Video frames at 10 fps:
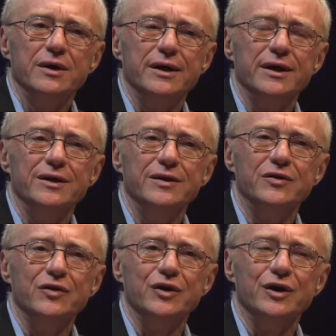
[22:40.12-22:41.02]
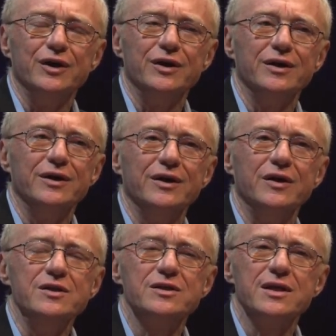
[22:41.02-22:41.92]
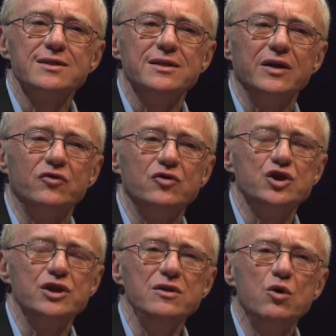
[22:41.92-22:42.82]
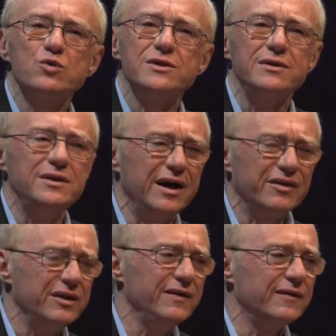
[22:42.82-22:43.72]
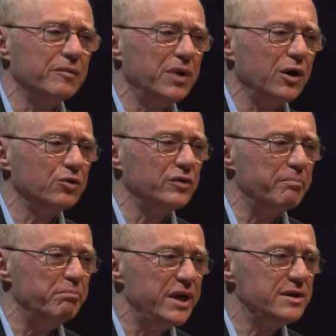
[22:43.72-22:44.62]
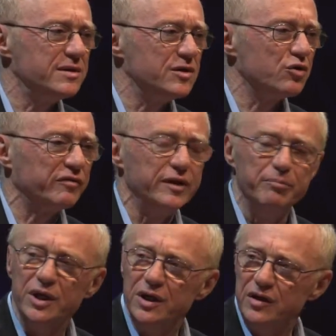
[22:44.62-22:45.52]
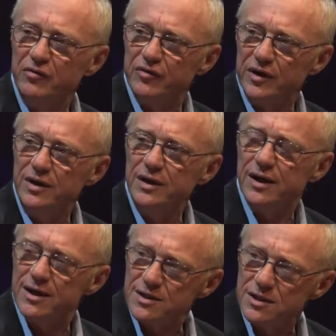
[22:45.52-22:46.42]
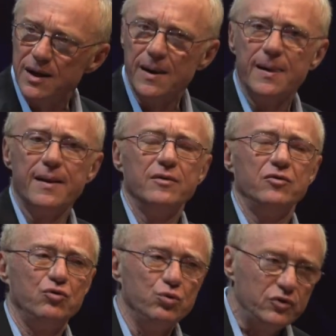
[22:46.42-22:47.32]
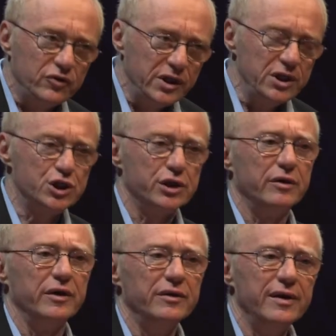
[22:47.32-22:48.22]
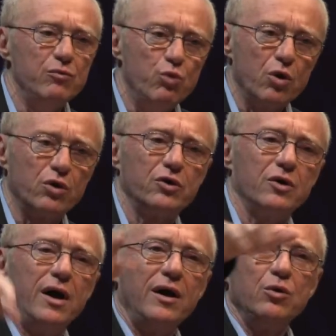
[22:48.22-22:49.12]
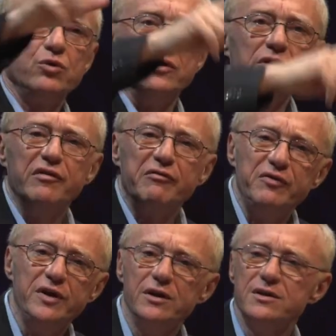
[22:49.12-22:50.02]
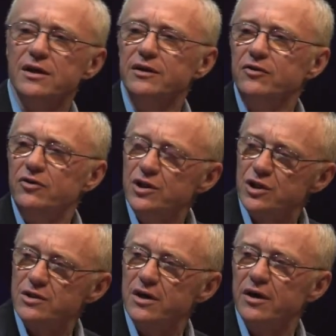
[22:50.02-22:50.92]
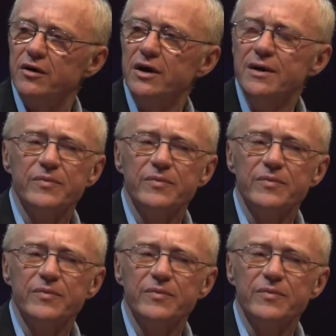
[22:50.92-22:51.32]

And uh, he says that she knows nothing about the basis of the belief, and he has to teach her. And they walk out in the fields, and he teaches her,